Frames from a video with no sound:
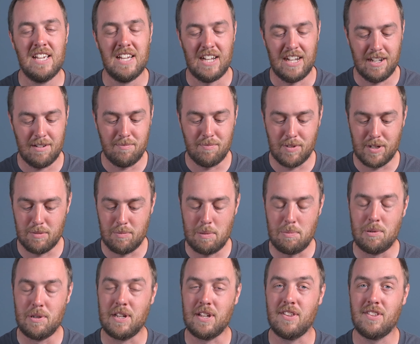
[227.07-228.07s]
I'm going to be
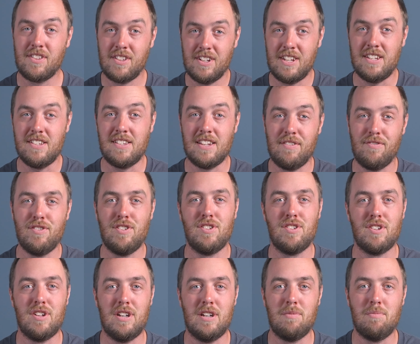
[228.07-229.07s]
putting
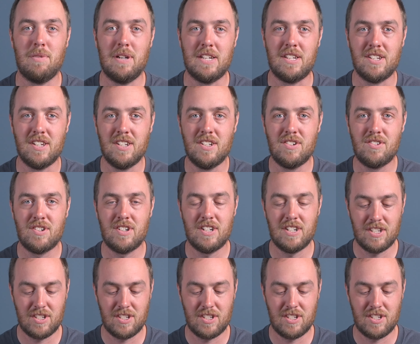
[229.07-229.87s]
37s on my Tundra,